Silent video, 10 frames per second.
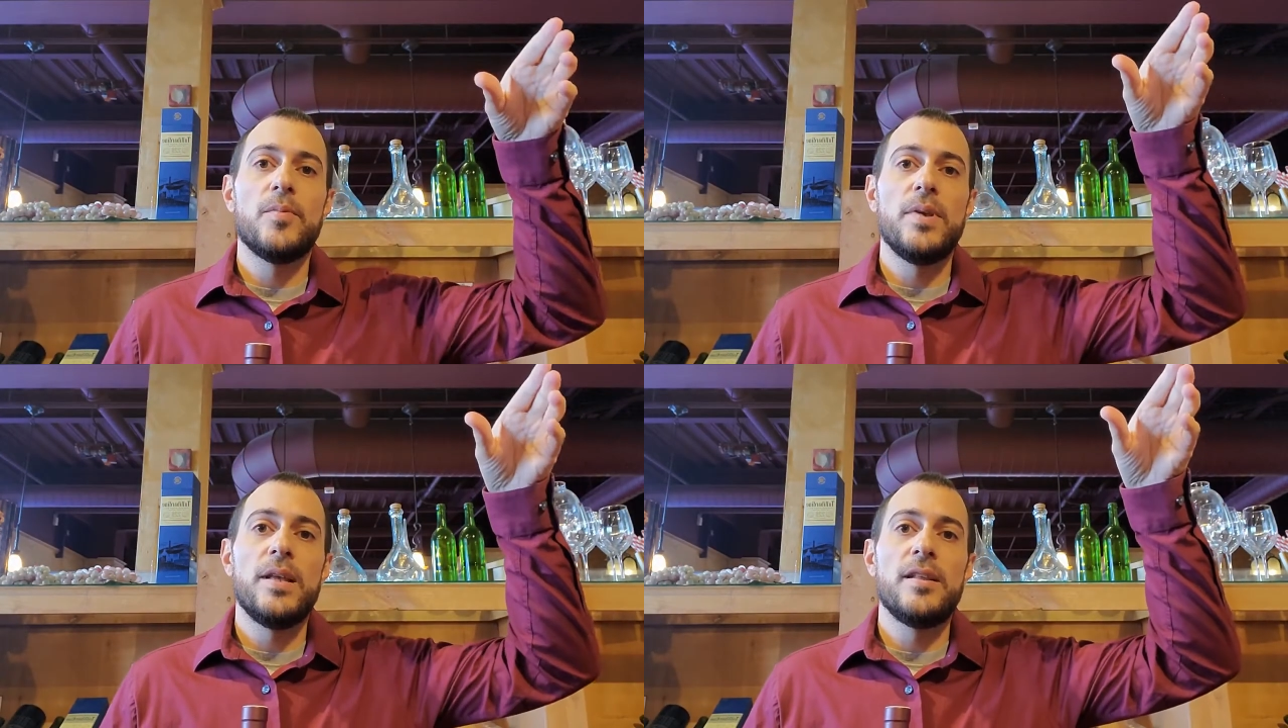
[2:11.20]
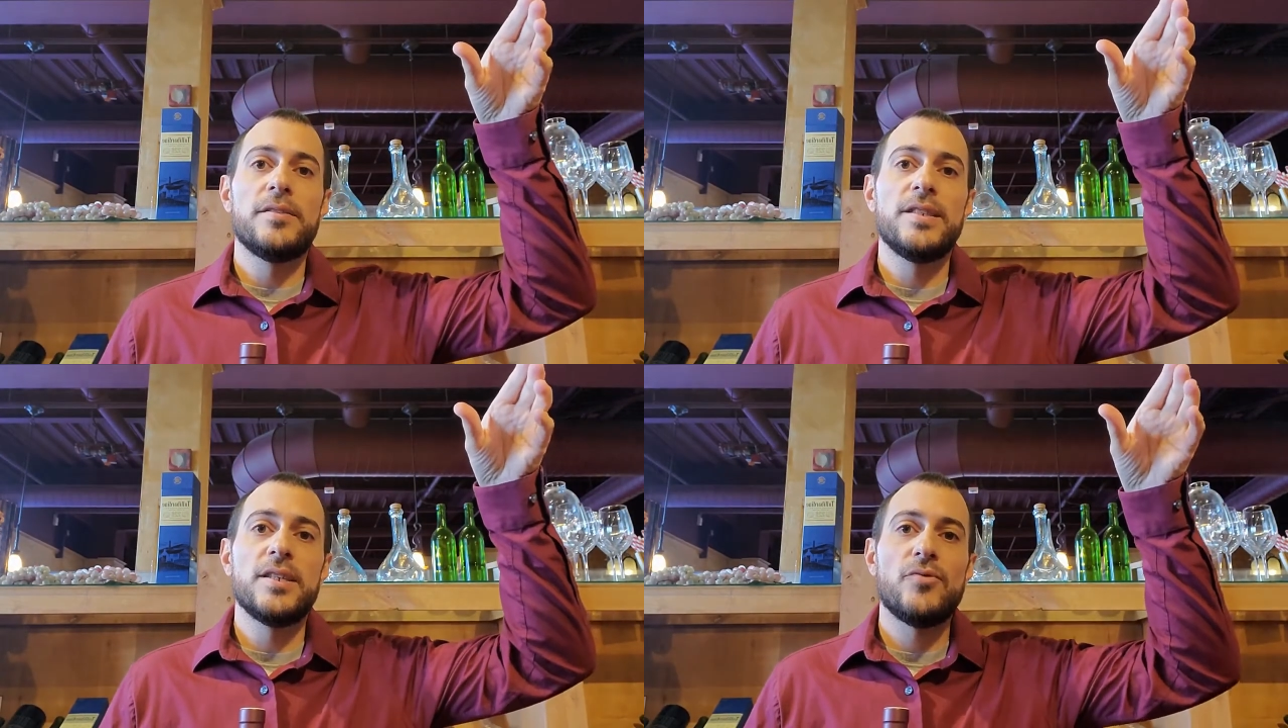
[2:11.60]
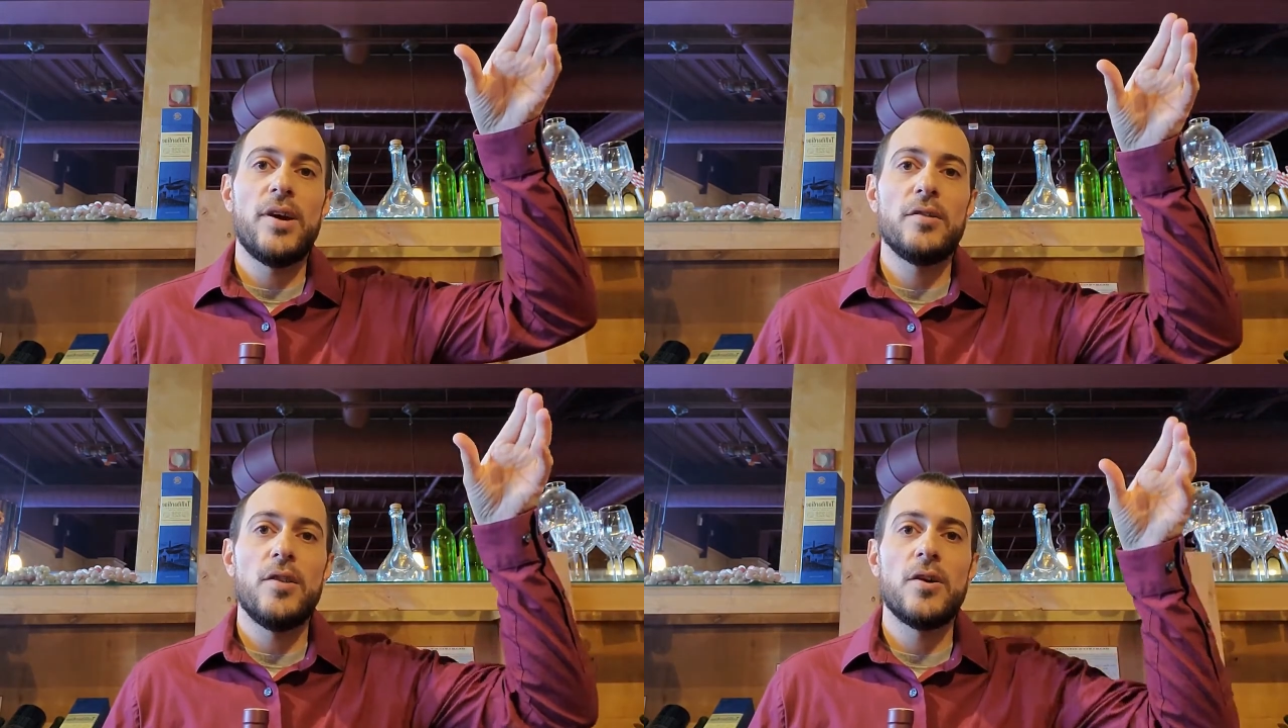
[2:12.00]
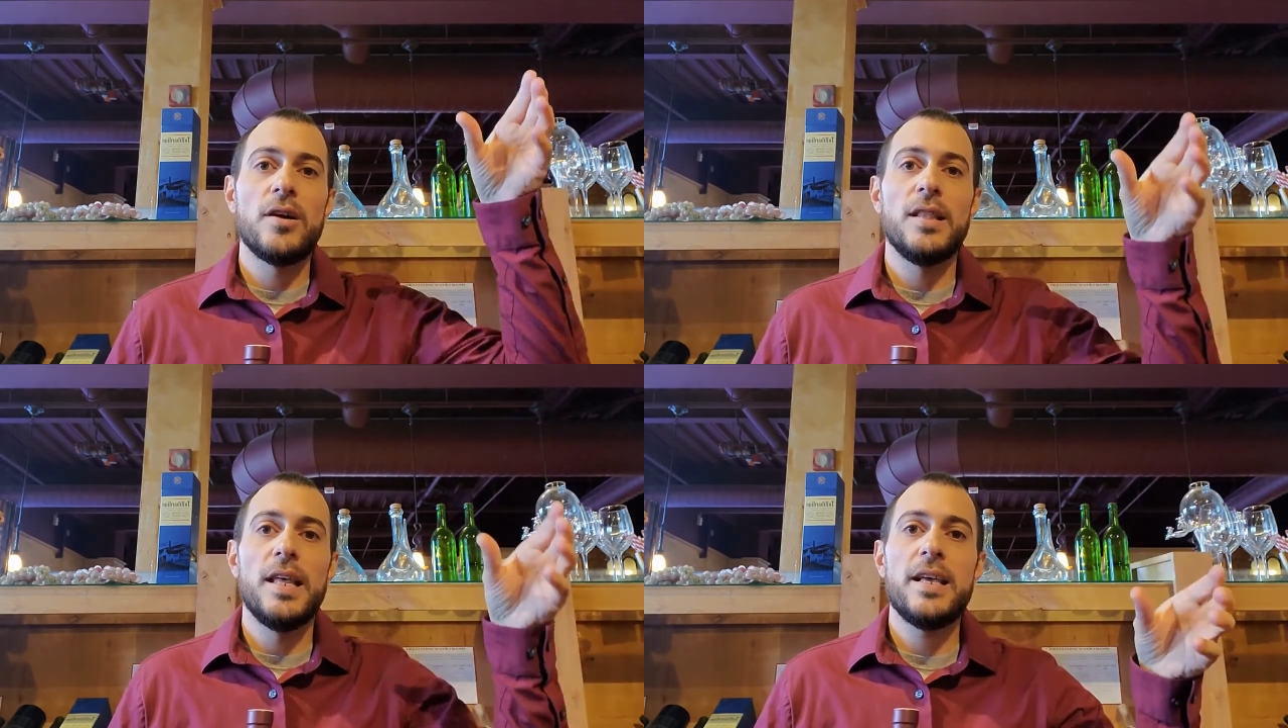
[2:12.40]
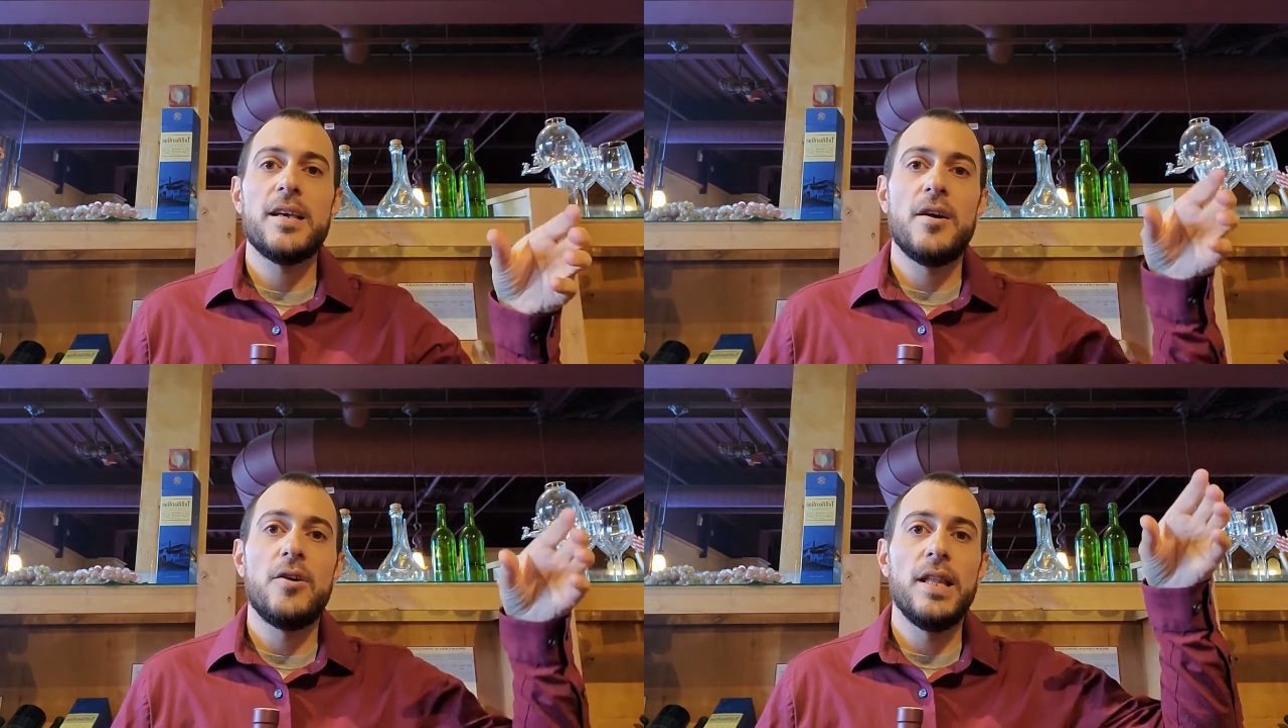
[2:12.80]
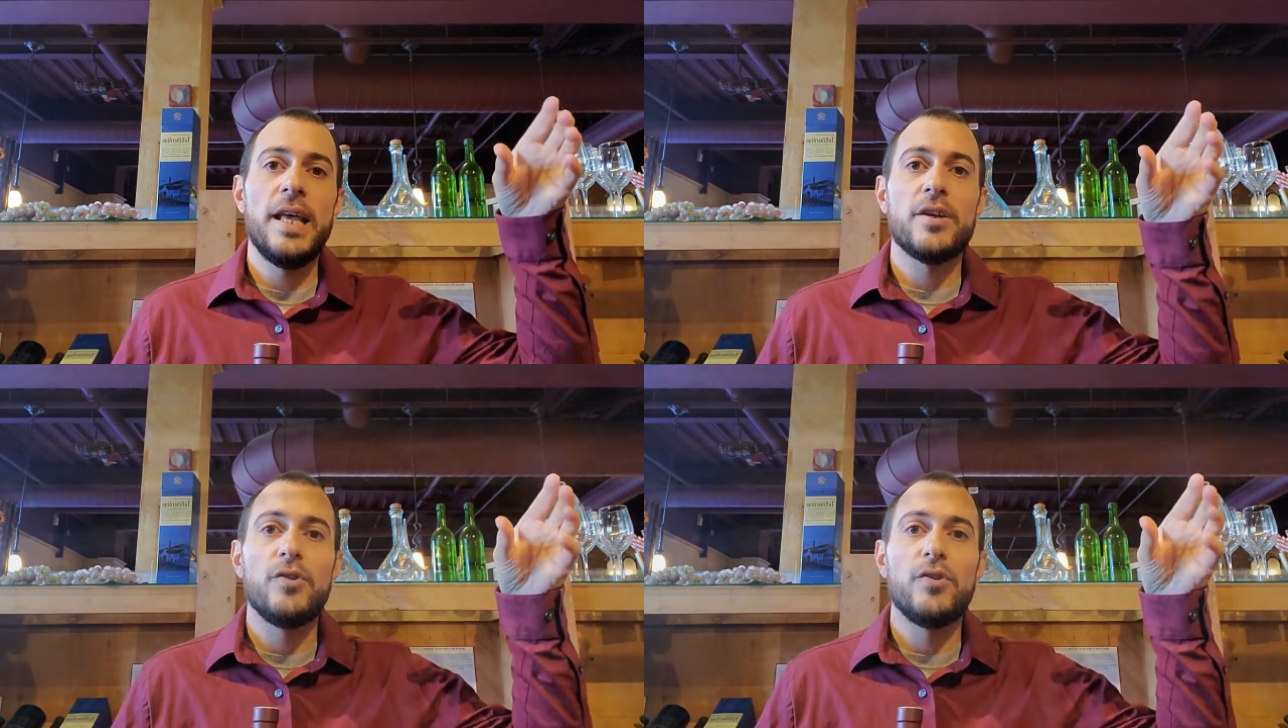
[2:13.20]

And it sits right along a lake called Lake